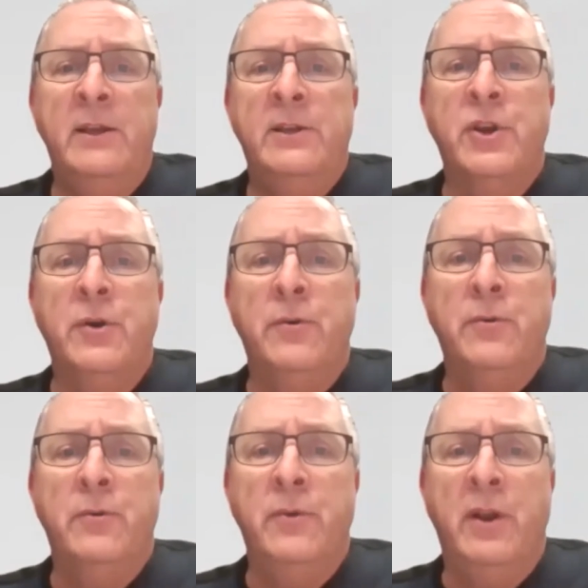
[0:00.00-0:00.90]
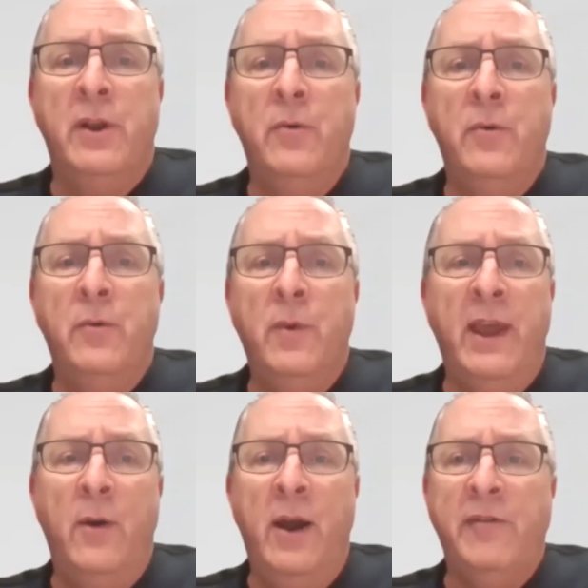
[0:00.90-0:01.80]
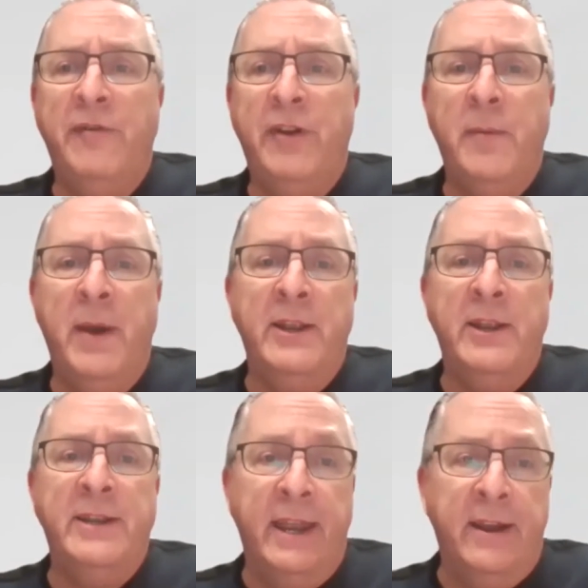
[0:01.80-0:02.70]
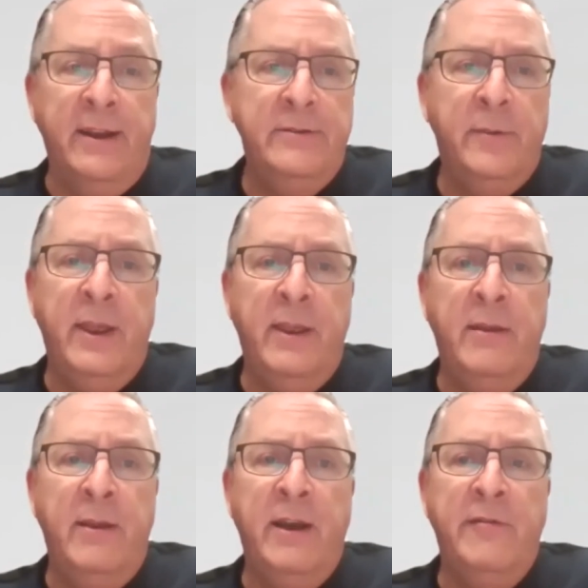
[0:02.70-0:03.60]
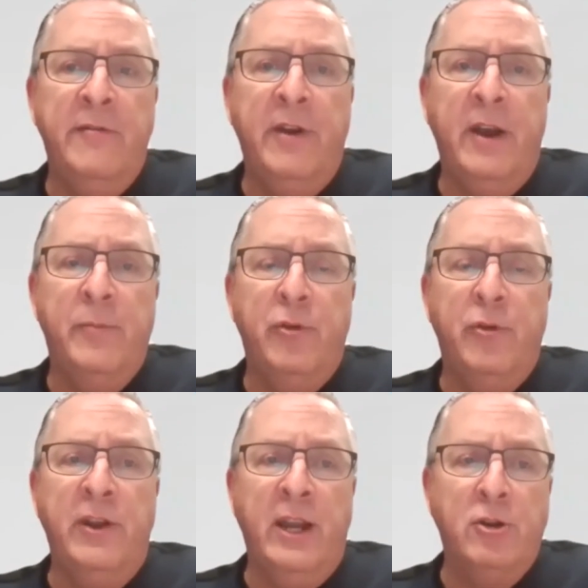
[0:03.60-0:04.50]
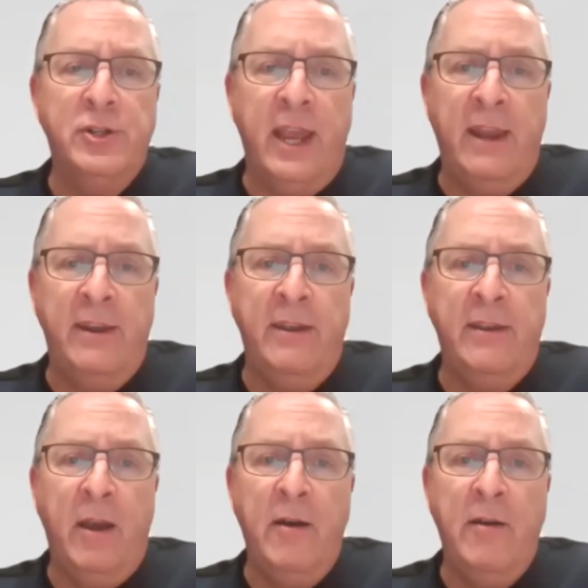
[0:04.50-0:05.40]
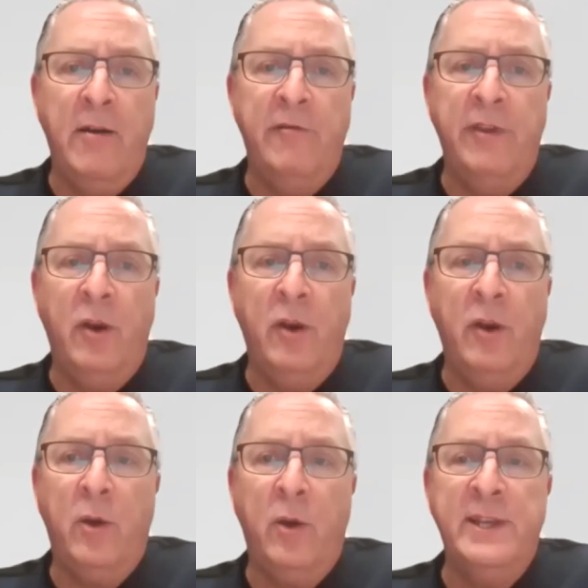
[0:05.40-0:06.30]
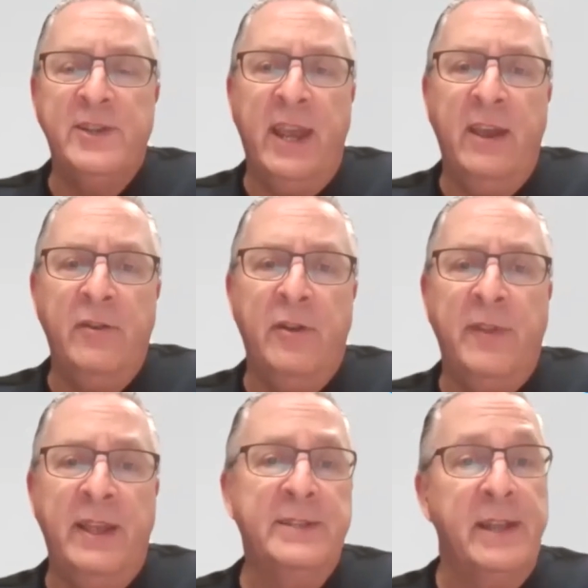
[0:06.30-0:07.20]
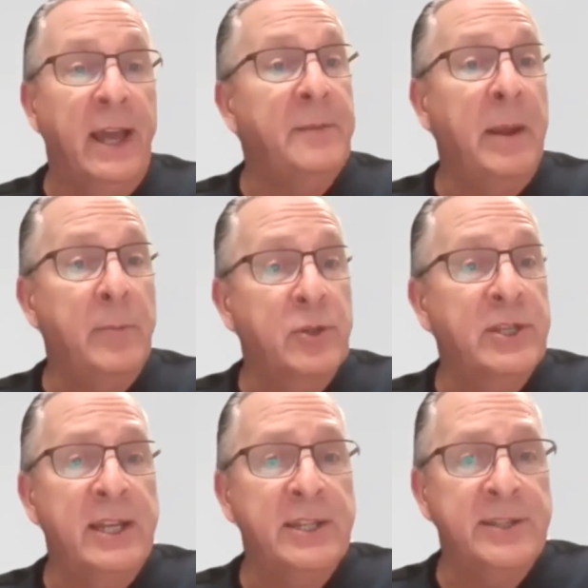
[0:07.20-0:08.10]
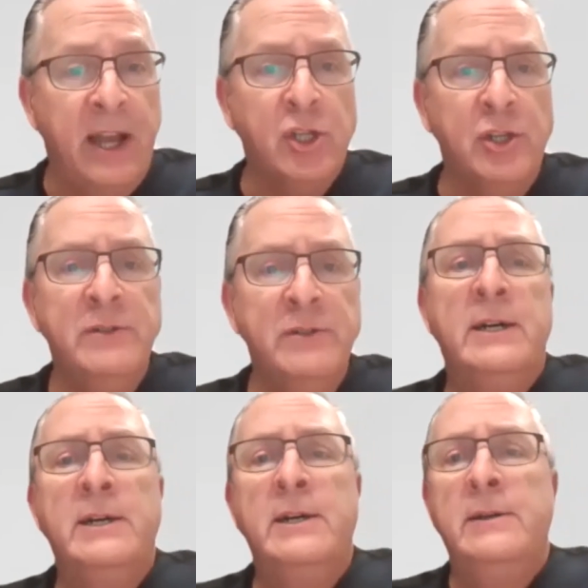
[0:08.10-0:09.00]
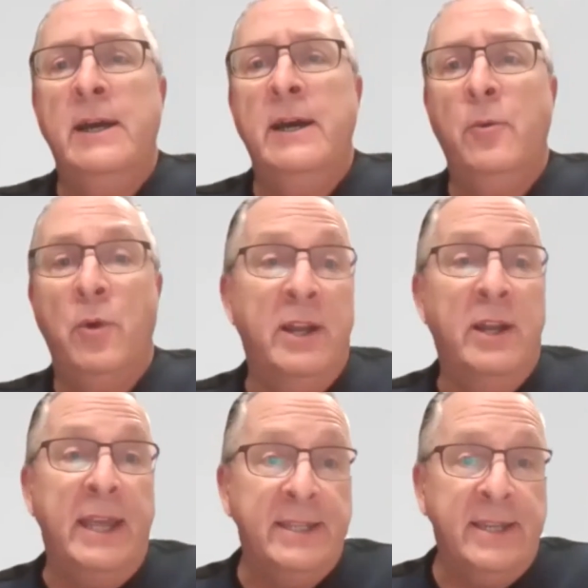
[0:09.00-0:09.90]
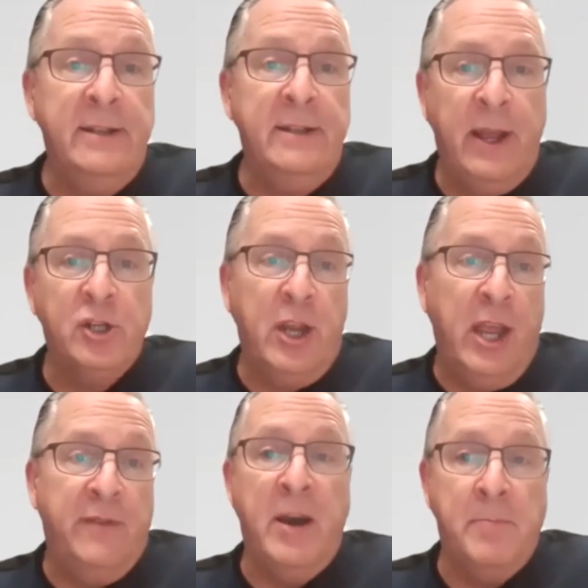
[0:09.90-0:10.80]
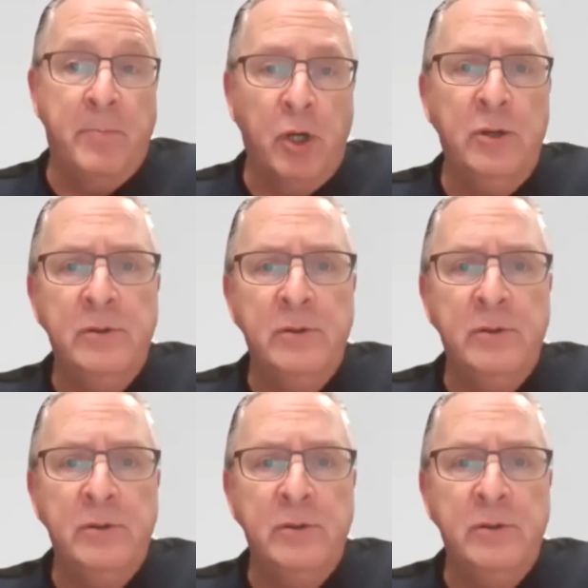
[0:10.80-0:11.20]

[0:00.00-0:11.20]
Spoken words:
So, we now have a fair amount of data. We have a pretty good understanding of, where we stand on things like member satisfaction. We're not guessing. We actually have a number.